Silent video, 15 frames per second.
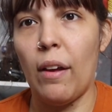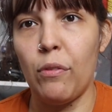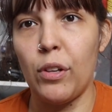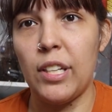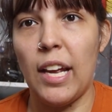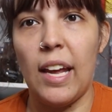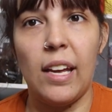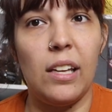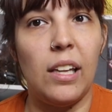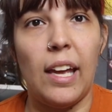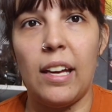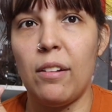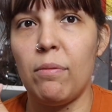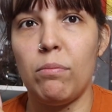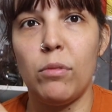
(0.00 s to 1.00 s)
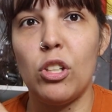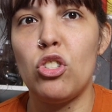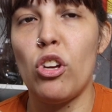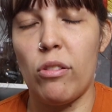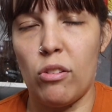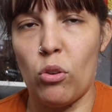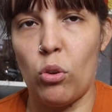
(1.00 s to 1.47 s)
everyday
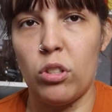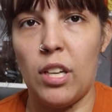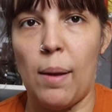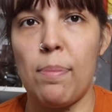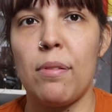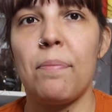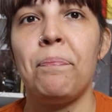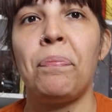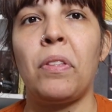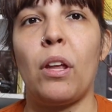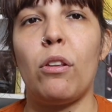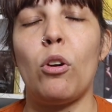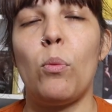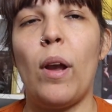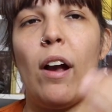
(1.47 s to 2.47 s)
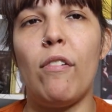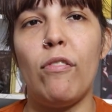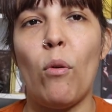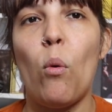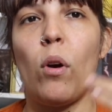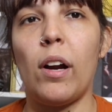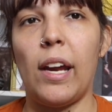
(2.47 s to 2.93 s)
logistical tips. And so we have
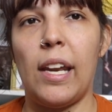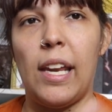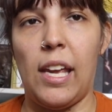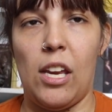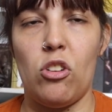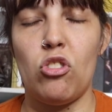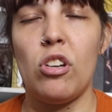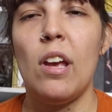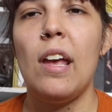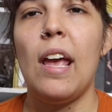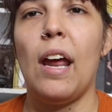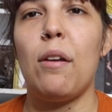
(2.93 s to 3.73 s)
4 in each.